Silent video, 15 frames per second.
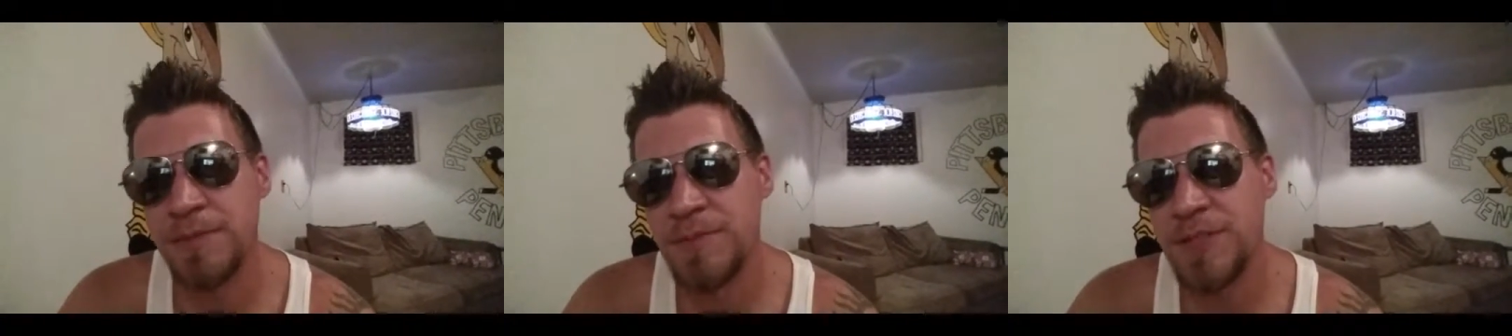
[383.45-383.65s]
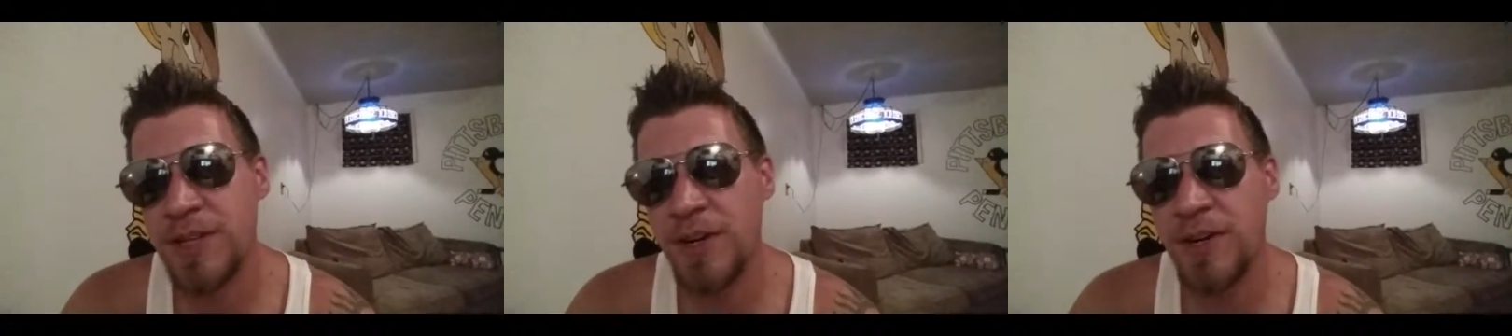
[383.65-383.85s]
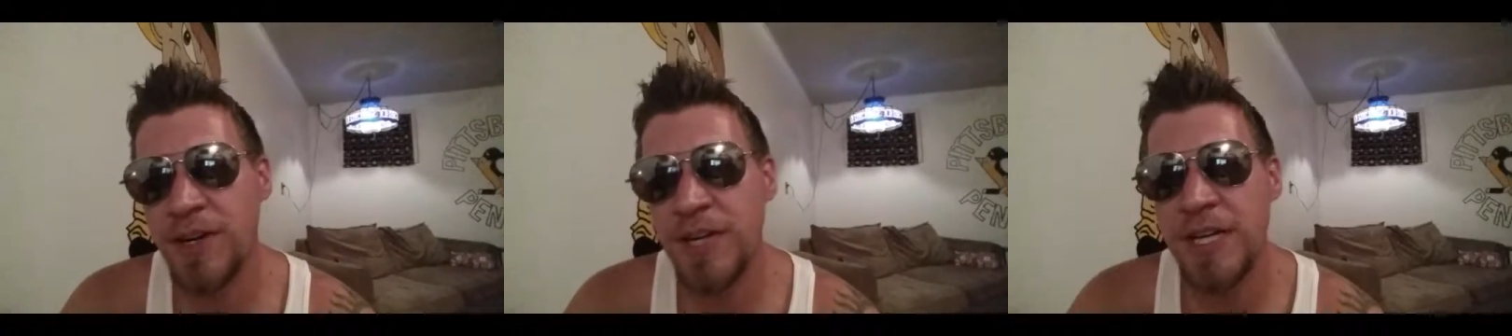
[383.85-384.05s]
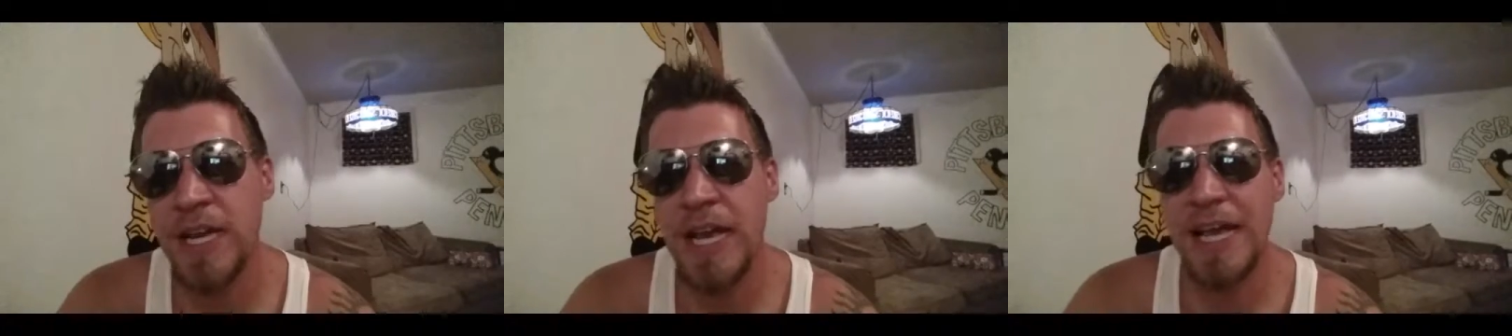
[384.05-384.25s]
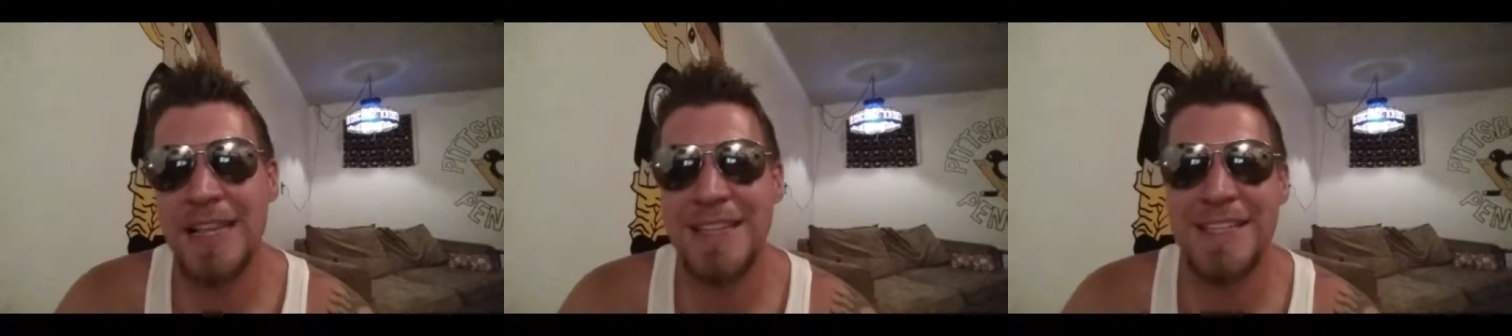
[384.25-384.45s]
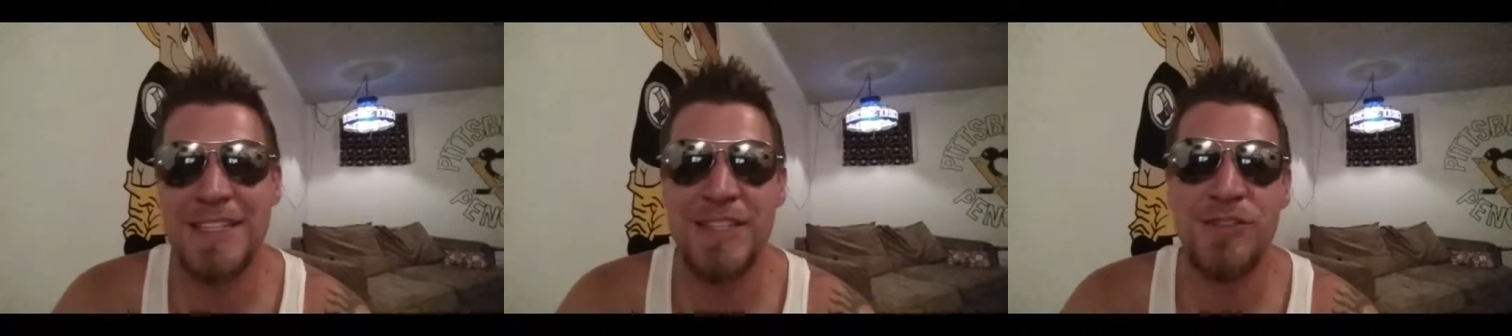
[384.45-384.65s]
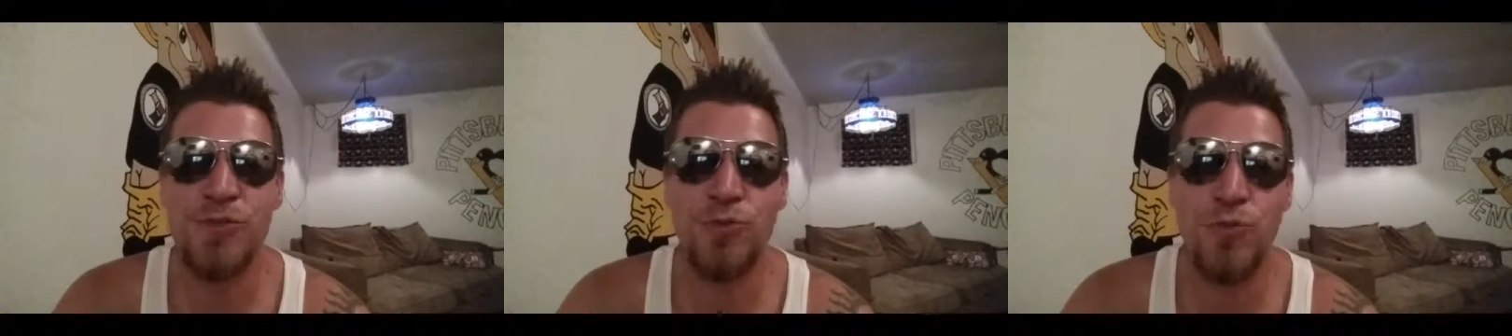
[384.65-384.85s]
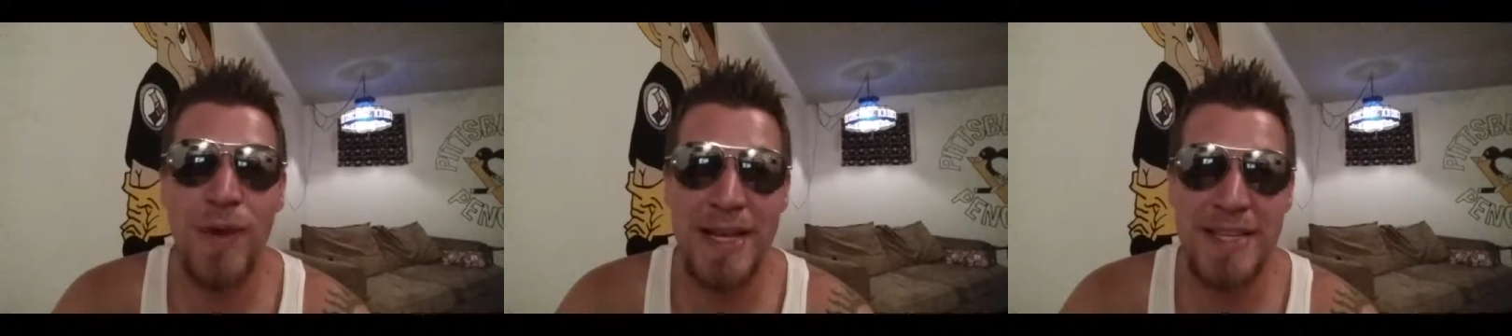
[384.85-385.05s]
Sorry, this
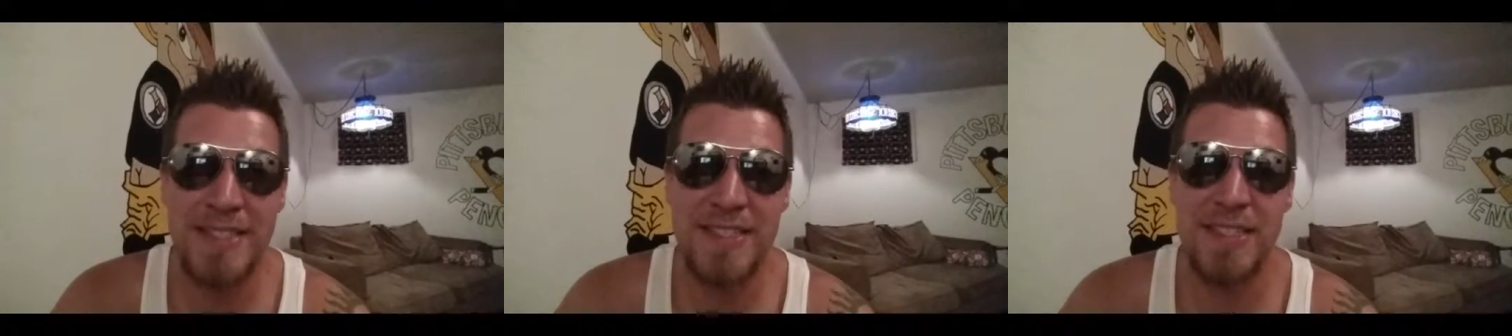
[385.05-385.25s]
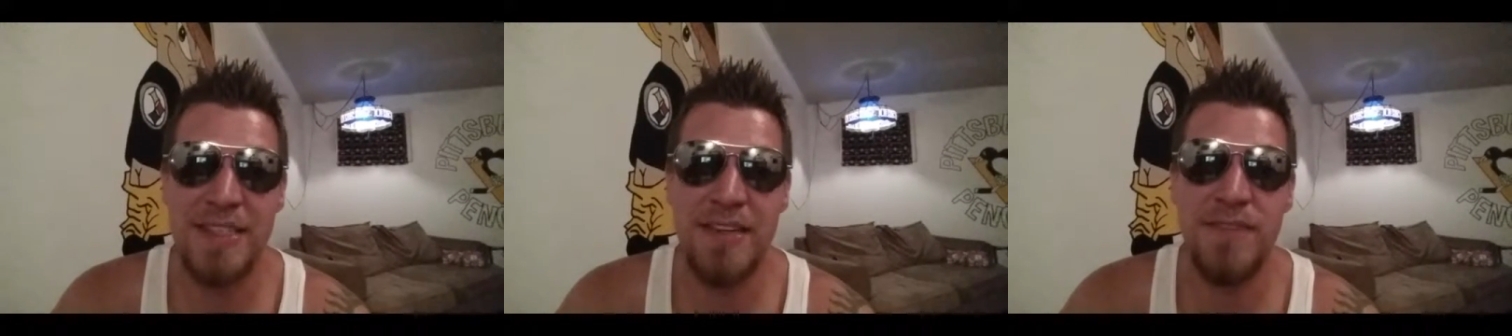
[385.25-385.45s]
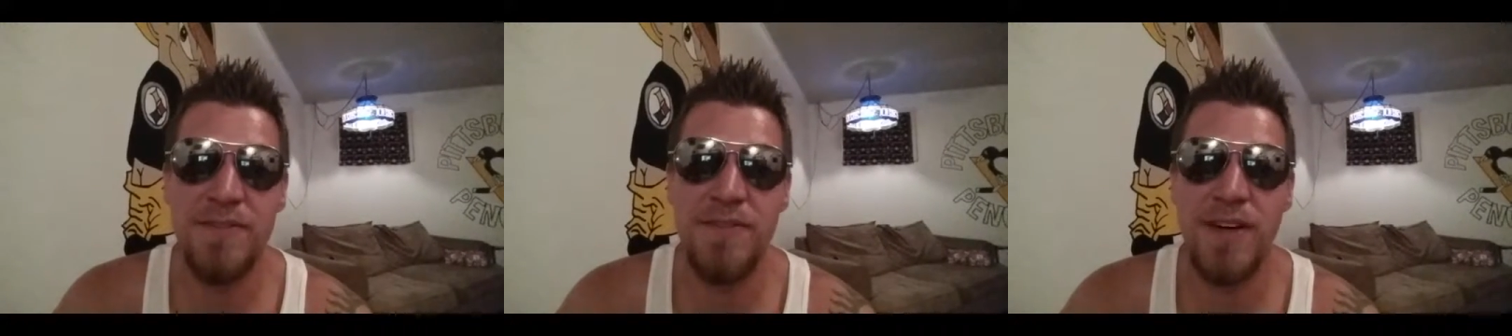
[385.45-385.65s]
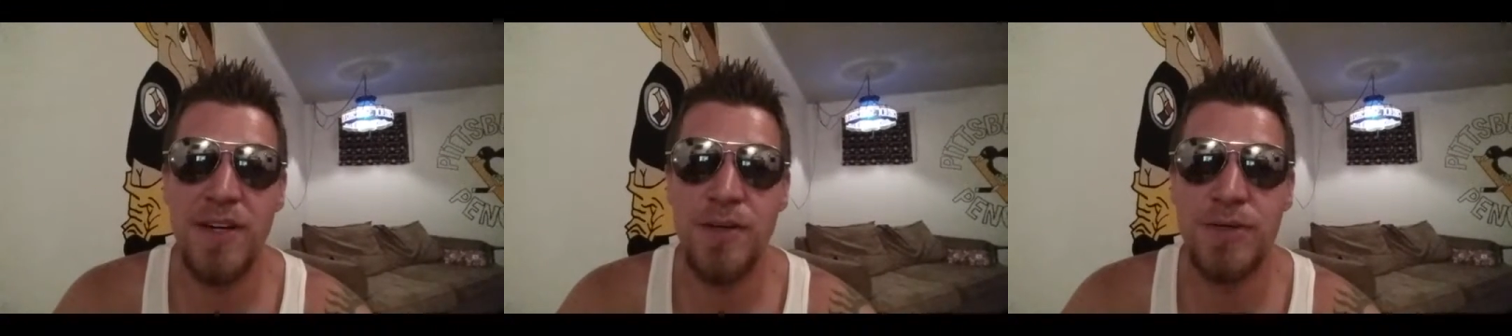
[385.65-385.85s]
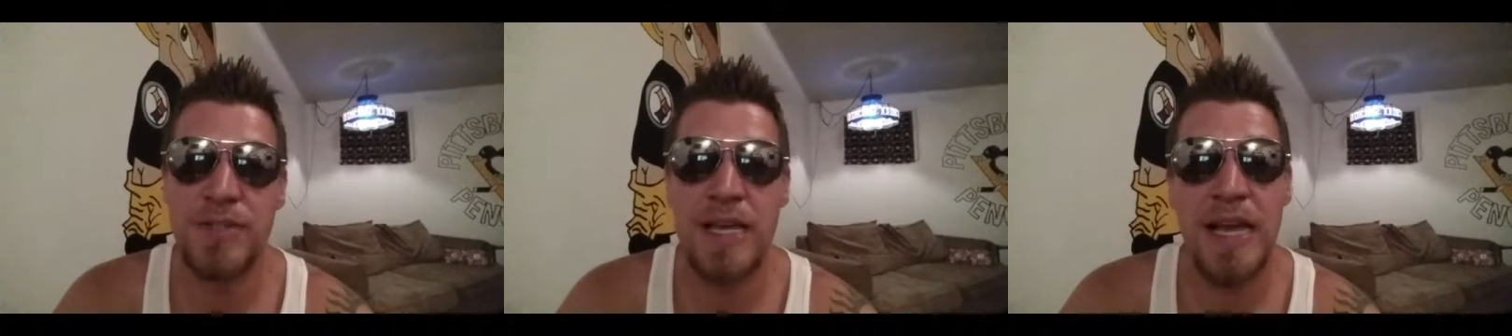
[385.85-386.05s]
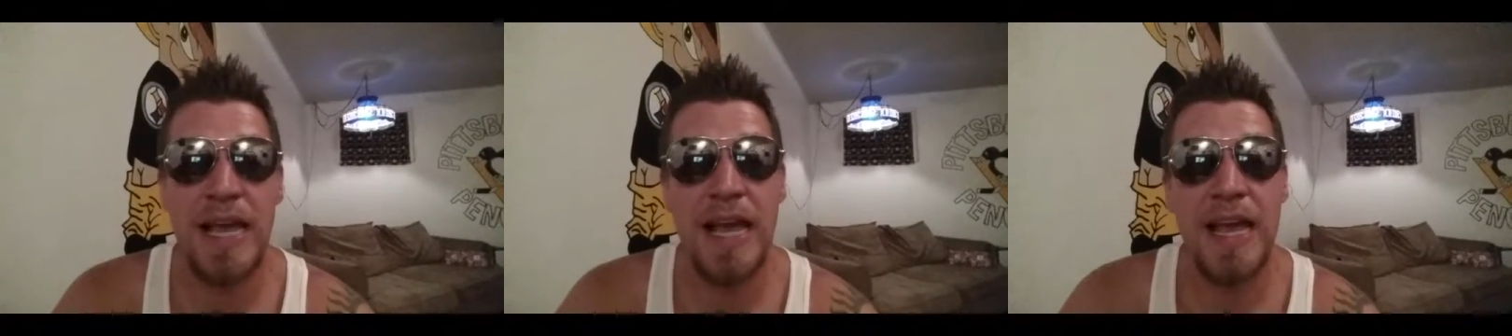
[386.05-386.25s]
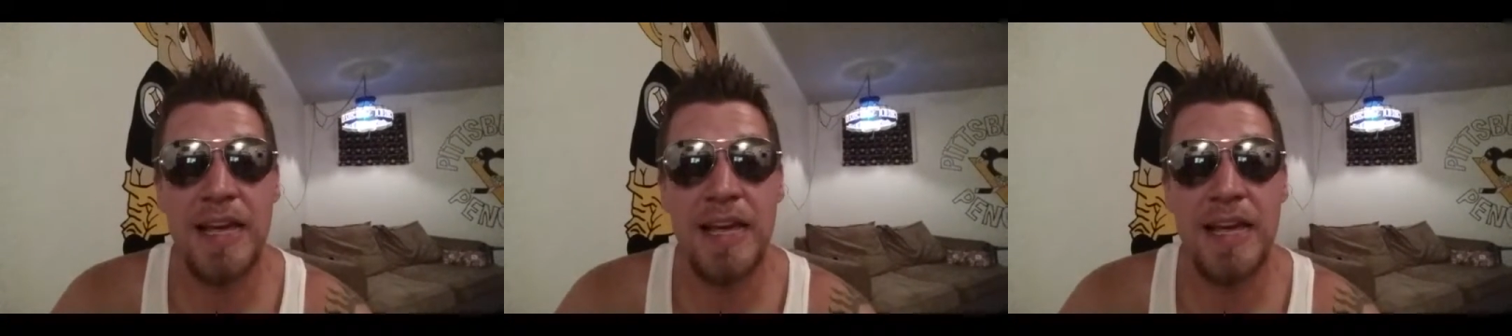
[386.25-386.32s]
is wrestling, folks,